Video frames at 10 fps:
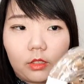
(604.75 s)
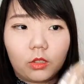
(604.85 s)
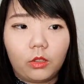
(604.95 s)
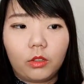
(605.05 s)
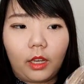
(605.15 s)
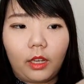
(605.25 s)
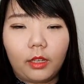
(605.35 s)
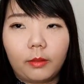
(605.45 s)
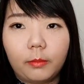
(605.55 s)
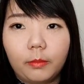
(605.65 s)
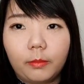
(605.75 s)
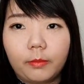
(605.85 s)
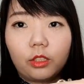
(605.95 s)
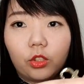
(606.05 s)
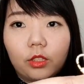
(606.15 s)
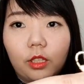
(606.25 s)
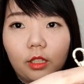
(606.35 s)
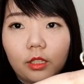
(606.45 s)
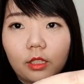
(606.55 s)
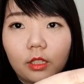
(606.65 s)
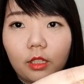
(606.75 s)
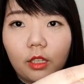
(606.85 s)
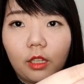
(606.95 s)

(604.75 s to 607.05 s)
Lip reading: So you can attach this